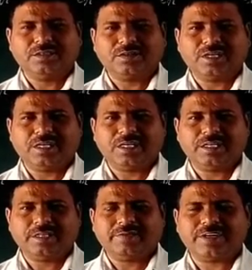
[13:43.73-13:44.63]
Okay,
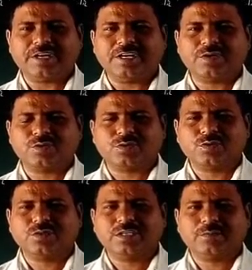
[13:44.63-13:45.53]
they were ready to
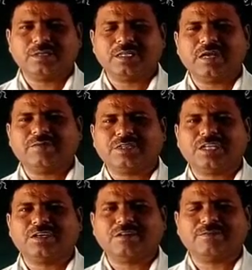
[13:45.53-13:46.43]
stone them. They never
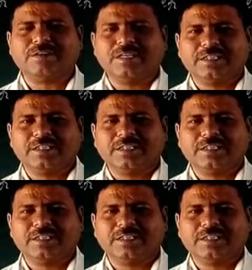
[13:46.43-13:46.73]
think of.